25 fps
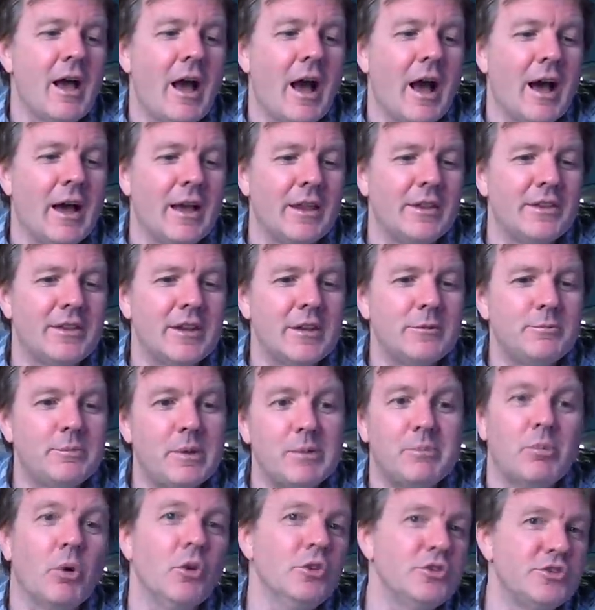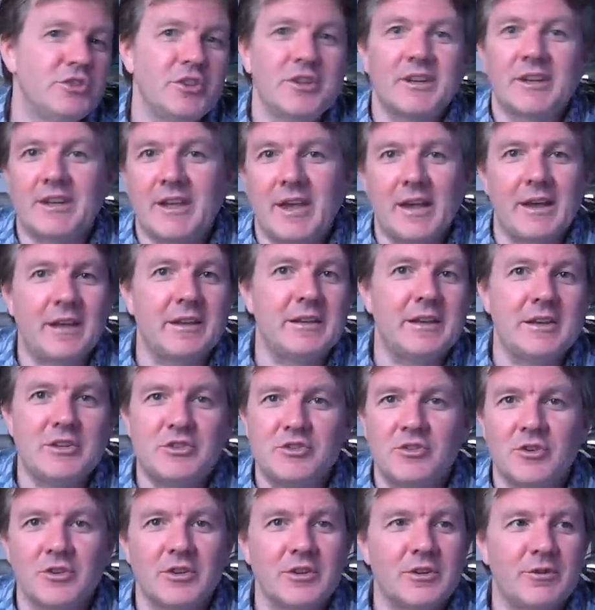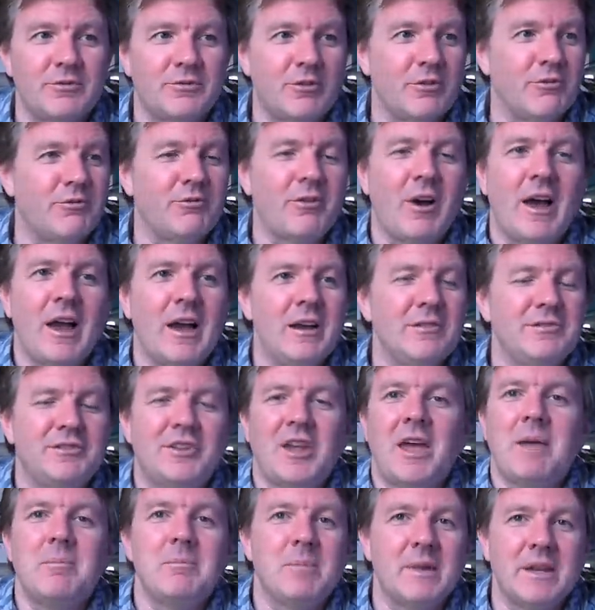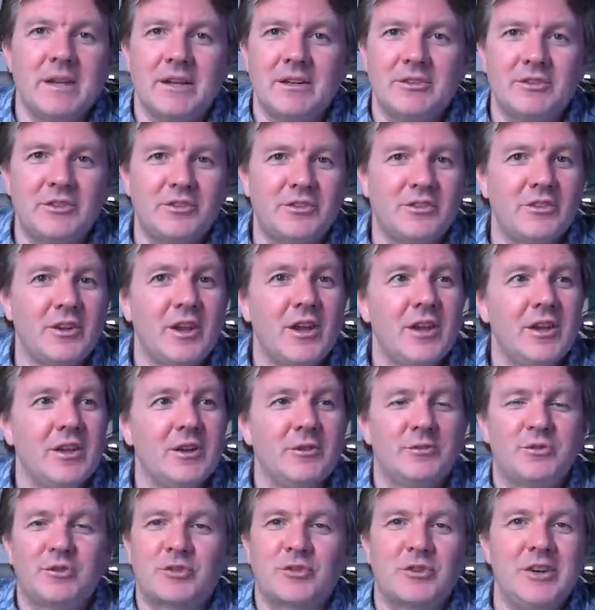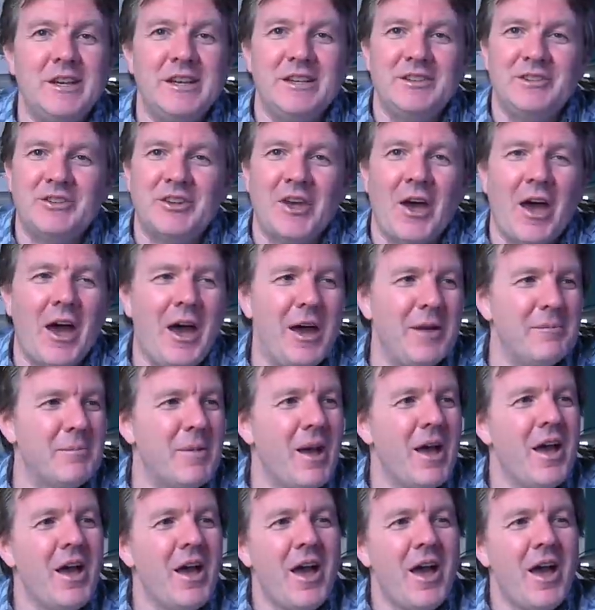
and they'd be punching and kicking each other for five, ten minutes of screen time,